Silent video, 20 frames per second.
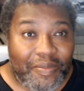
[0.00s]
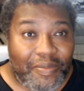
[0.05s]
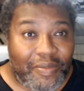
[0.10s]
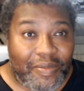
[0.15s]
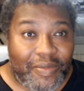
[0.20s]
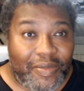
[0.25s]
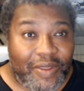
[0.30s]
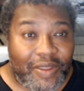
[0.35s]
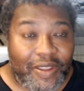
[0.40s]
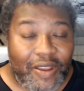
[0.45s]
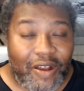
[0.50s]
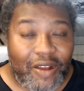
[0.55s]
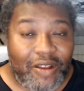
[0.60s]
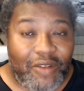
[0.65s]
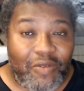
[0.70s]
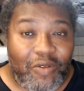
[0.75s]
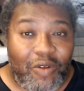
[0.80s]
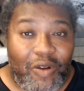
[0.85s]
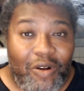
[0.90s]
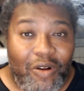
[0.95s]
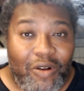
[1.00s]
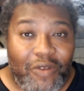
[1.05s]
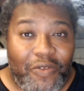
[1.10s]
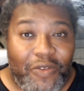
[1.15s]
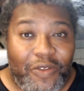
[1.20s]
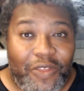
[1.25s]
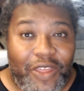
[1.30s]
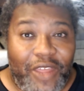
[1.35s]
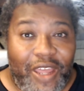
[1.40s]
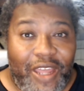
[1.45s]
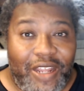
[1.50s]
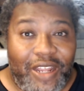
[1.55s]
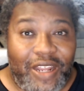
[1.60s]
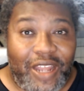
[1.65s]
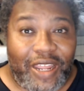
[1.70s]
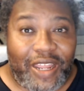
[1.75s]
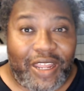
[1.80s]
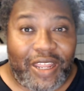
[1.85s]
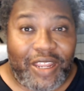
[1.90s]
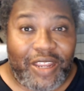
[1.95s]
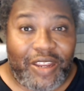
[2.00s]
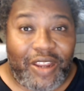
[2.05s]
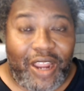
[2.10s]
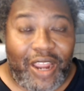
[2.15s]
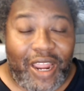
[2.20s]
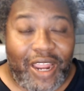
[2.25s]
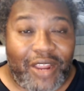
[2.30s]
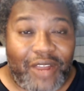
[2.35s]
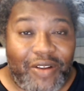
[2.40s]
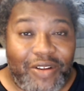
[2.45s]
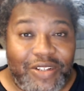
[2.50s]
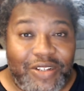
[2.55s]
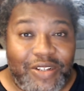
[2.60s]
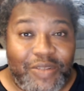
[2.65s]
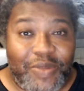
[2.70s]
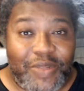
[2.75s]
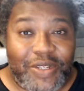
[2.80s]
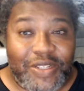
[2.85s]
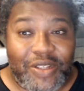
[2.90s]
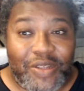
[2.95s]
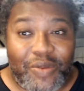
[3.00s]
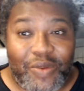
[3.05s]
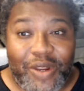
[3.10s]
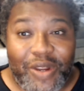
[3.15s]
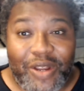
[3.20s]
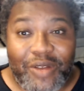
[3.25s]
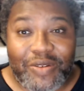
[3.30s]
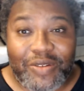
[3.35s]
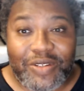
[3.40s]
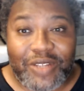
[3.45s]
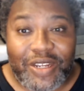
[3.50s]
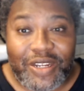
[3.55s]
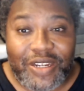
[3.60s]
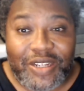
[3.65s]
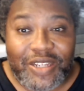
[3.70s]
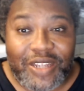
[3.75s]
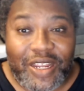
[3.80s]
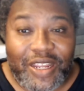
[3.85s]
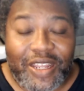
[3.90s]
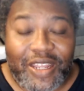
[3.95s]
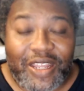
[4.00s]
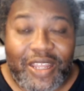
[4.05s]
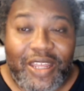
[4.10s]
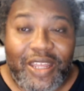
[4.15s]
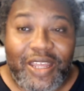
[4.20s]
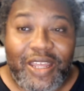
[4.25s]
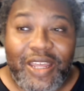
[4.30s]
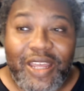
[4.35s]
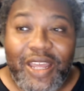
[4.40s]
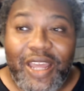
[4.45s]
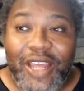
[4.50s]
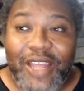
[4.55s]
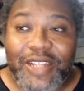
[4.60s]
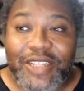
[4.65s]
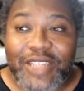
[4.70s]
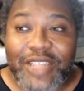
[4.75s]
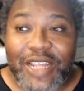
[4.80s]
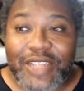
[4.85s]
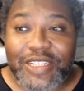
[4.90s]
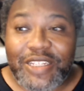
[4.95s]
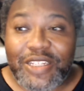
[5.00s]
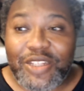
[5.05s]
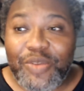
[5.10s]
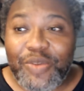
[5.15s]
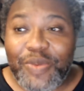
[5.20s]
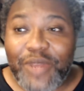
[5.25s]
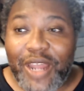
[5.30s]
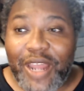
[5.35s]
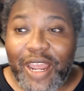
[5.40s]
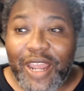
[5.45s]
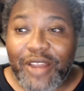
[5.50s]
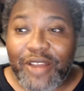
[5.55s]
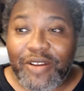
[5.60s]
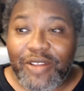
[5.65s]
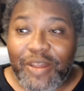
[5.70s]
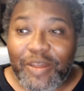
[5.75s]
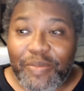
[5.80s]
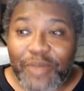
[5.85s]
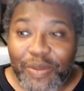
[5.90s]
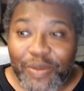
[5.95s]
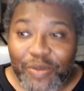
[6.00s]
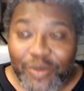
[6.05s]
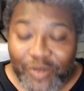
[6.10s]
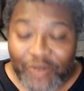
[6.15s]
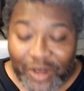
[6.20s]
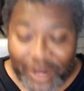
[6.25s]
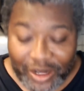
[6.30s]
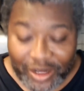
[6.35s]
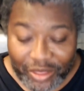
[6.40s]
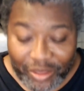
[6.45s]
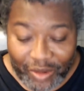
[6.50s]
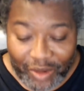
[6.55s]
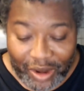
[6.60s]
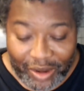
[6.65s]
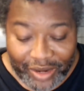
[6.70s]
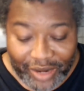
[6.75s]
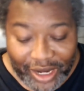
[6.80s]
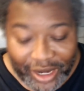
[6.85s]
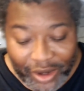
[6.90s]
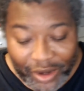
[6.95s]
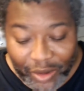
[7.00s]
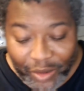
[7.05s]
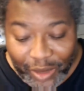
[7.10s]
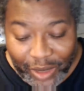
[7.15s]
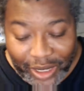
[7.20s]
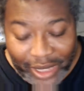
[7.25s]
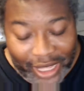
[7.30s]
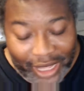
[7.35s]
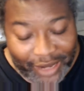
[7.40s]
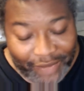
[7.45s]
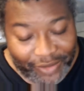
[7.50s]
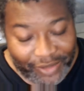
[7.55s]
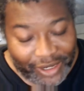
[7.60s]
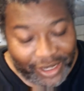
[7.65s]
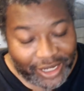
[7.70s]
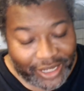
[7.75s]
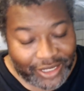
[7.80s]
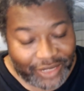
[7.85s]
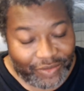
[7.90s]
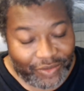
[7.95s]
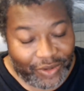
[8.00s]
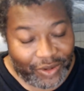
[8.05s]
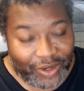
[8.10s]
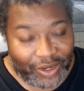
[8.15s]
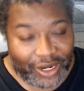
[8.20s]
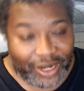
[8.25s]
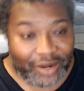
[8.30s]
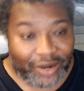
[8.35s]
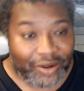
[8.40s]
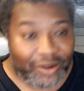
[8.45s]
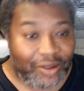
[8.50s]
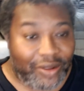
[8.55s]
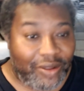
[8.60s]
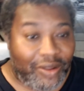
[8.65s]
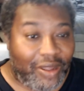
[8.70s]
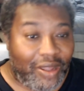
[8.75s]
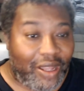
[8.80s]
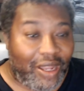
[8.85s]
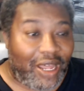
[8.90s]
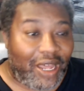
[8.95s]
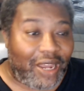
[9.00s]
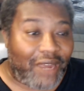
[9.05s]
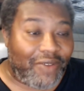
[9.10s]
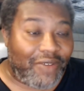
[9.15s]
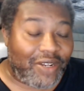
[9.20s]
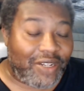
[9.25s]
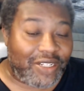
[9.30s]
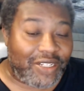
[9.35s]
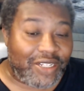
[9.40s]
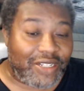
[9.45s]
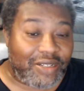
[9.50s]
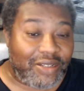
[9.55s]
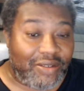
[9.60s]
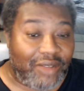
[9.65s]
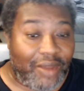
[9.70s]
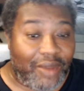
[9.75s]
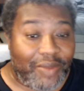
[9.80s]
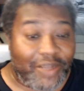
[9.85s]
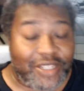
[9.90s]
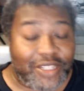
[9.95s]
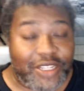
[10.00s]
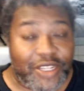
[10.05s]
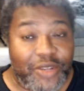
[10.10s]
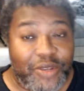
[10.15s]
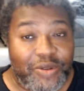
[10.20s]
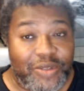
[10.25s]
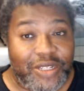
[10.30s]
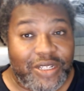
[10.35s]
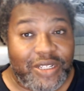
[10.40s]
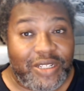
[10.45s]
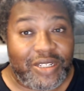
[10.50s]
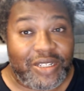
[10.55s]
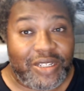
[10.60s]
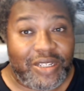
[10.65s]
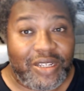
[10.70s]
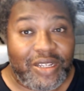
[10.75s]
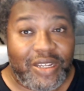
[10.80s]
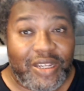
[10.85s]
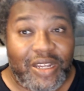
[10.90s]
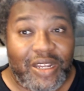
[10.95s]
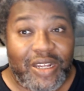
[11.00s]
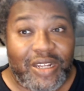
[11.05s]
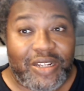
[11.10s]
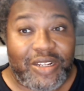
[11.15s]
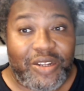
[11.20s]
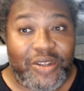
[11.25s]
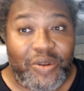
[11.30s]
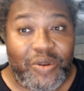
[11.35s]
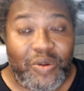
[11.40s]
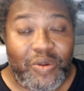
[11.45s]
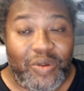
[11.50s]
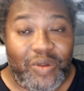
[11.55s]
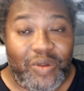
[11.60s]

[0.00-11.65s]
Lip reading: y'all are wrong for that. Your anger should be somewhere else, and it's that stupid anger that people try to throw out. And I know a lot of it isn't real anger. A lot of it is just dumb excuses to